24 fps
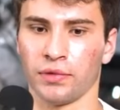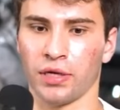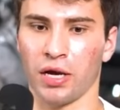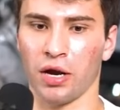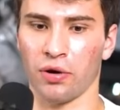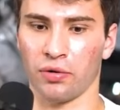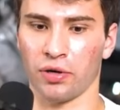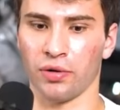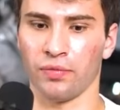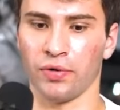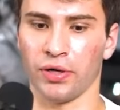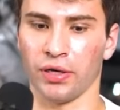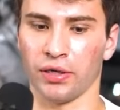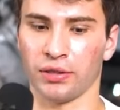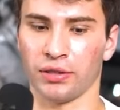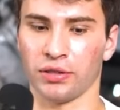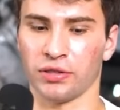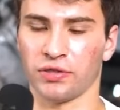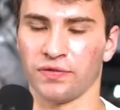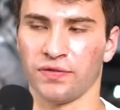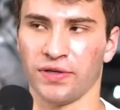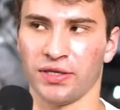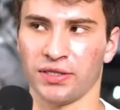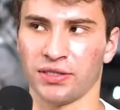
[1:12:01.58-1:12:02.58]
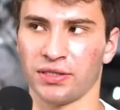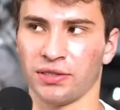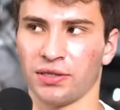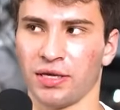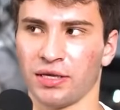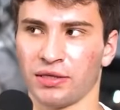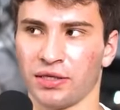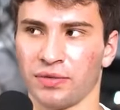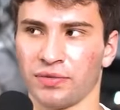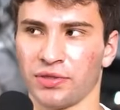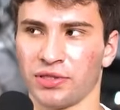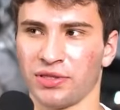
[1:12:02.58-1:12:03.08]
how can we get this fixed and
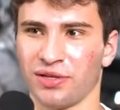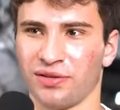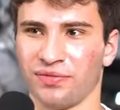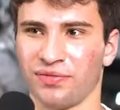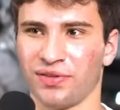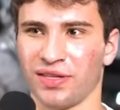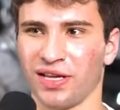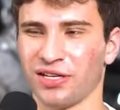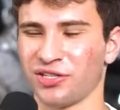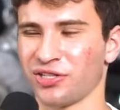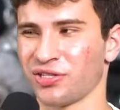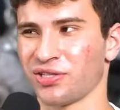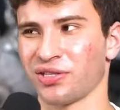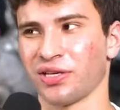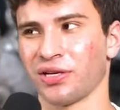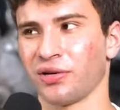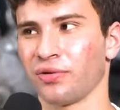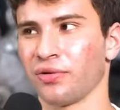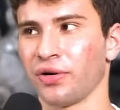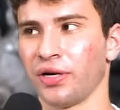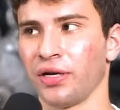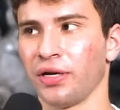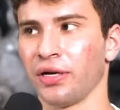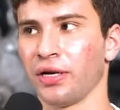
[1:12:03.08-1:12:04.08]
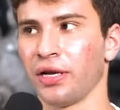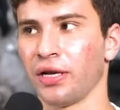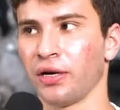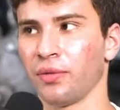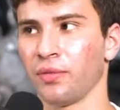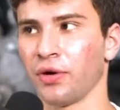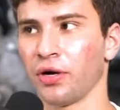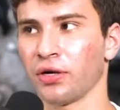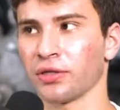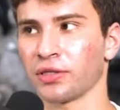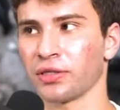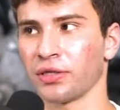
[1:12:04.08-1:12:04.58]
that type of stuff. And that just like created
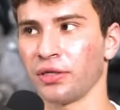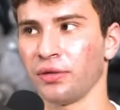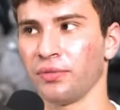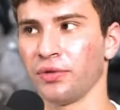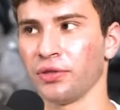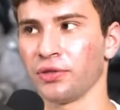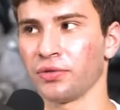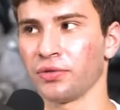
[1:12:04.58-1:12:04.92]
animosity